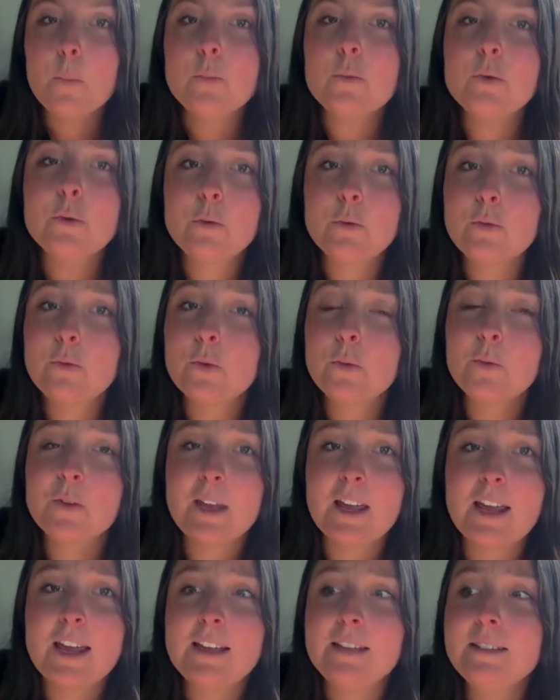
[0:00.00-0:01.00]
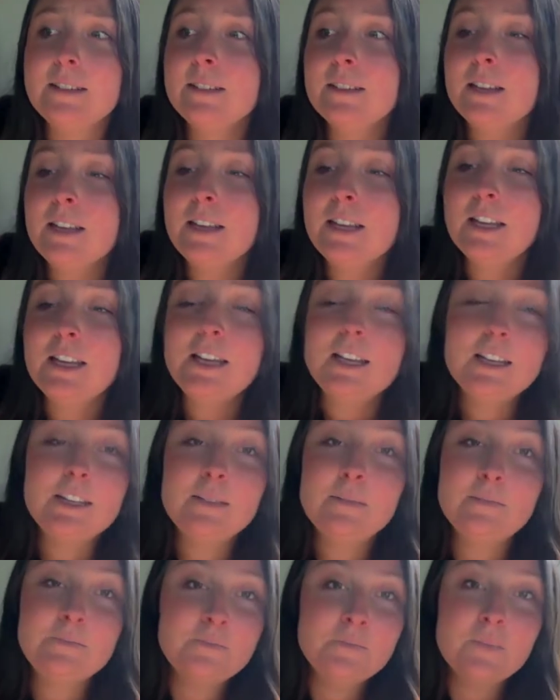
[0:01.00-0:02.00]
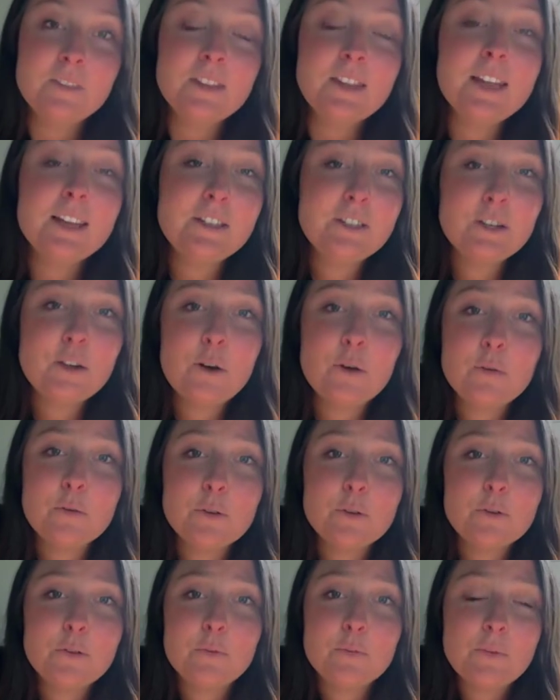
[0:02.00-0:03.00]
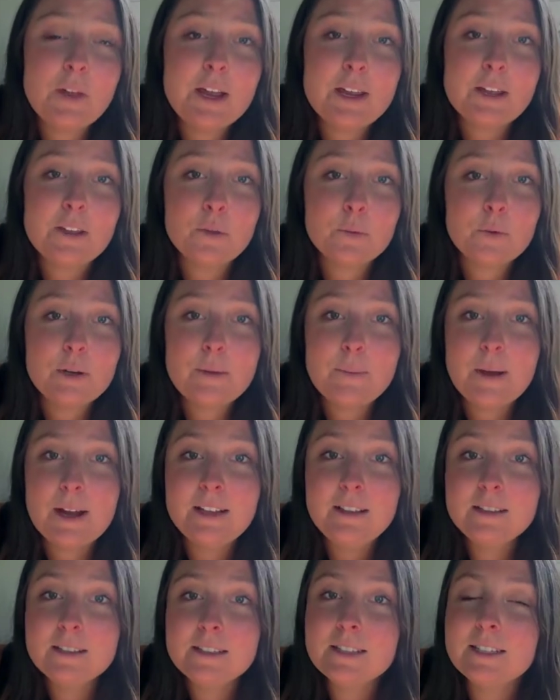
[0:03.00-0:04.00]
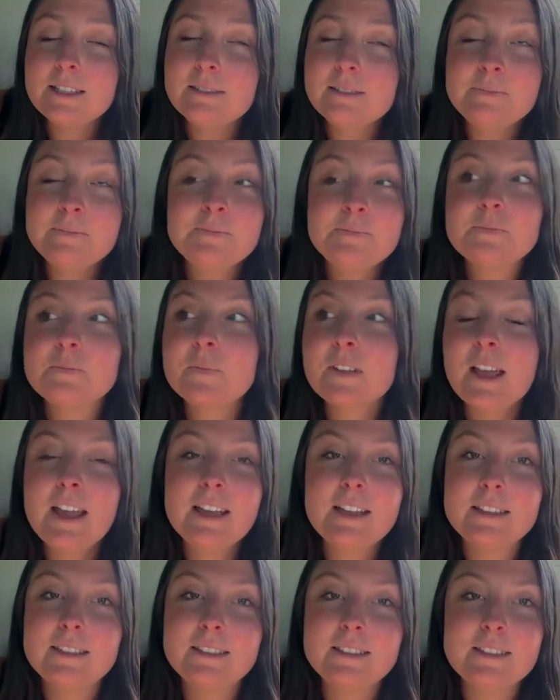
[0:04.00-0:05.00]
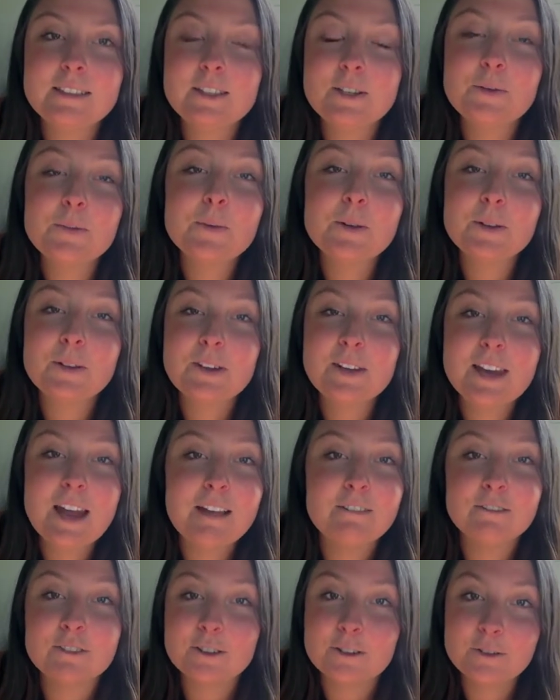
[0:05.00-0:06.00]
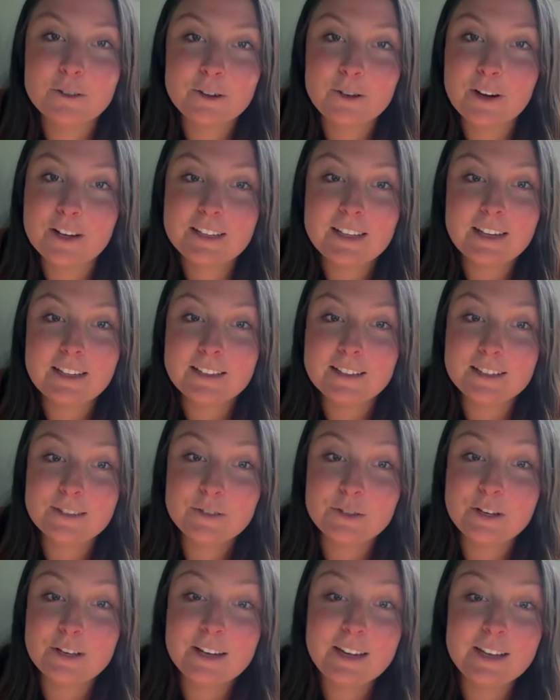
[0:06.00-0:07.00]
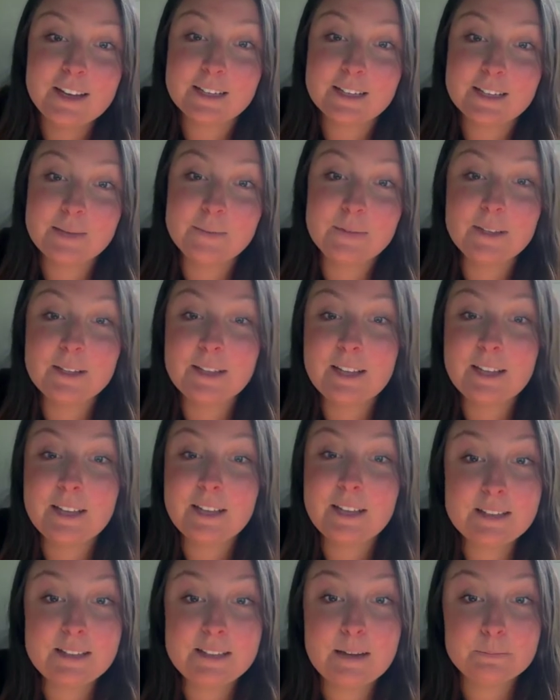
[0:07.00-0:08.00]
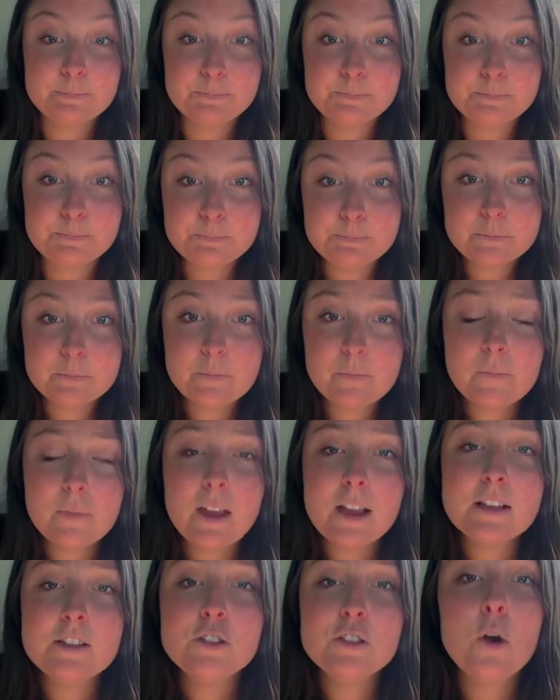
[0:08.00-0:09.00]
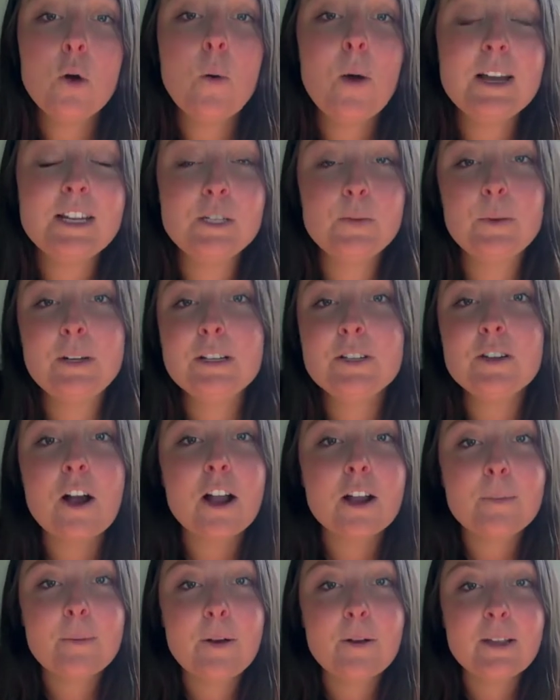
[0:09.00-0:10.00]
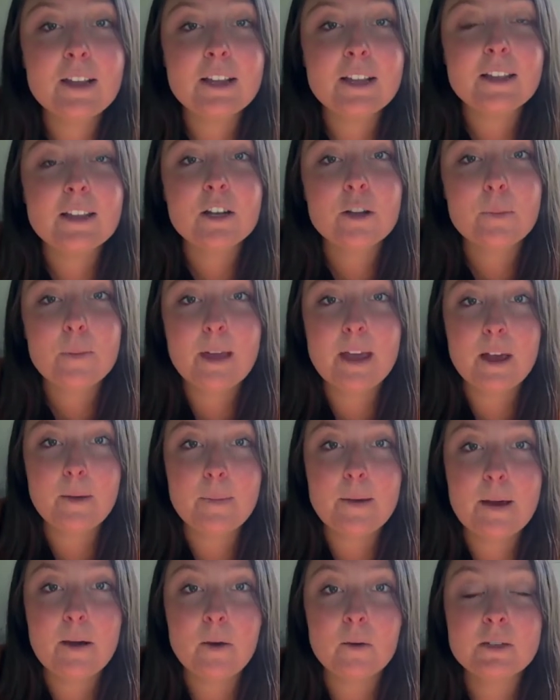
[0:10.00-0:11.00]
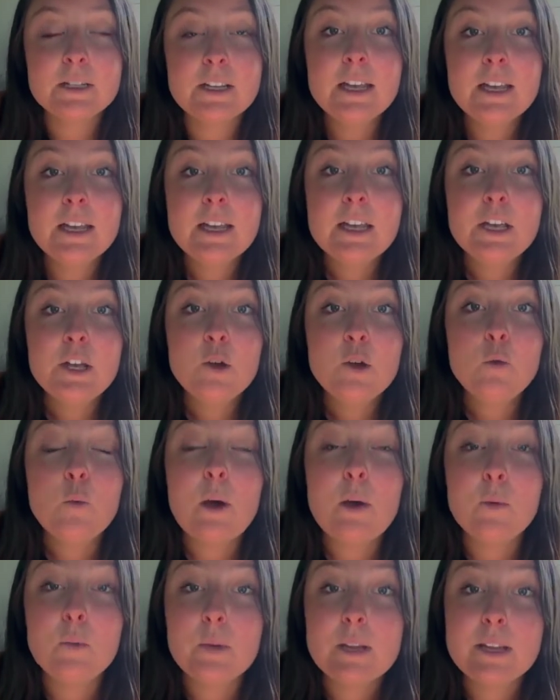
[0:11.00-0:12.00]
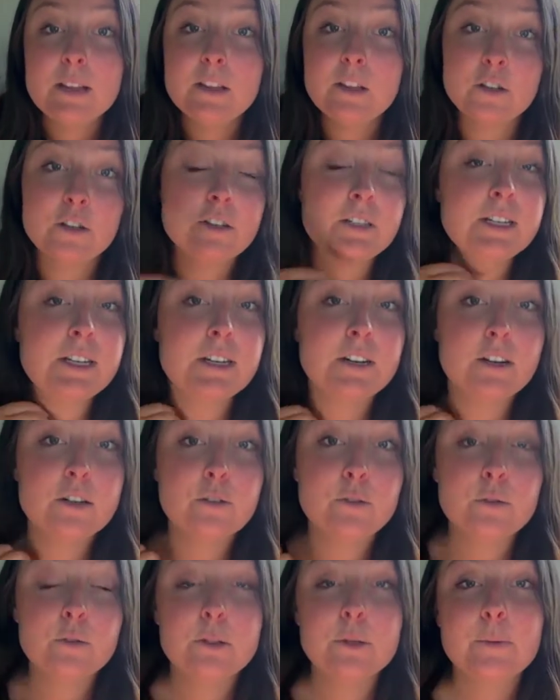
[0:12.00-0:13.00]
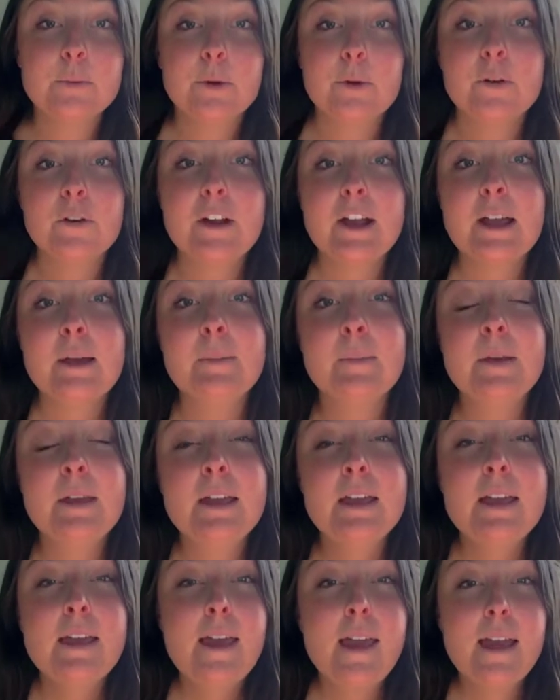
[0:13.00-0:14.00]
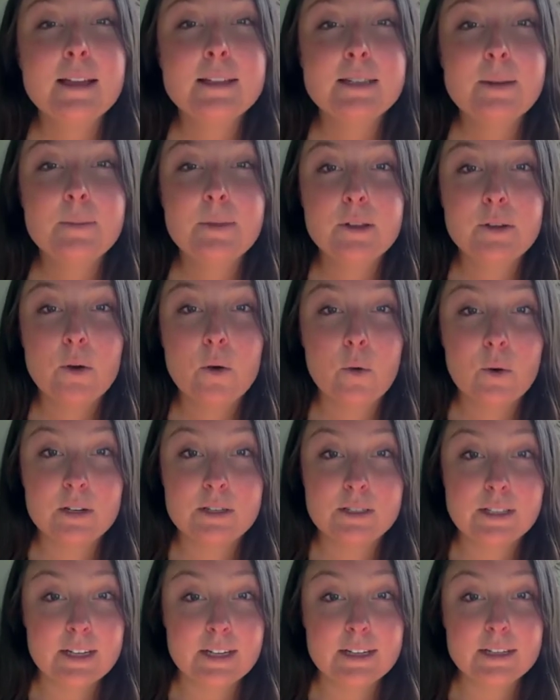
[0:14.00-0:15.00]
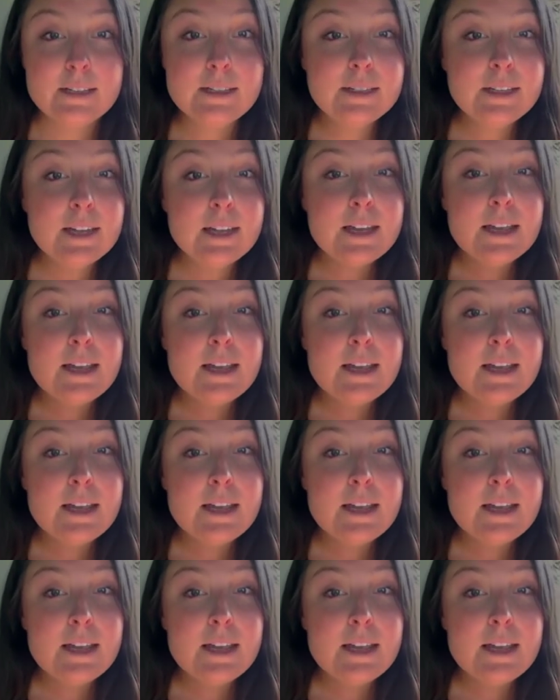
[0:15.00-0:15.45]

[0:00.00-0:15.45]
Beautiful place. Like, to go for like 3 months you will never regret that decision. It's completely amazing. So I just want to talk about like a little bit about what we learned in our doula program and some of the courses.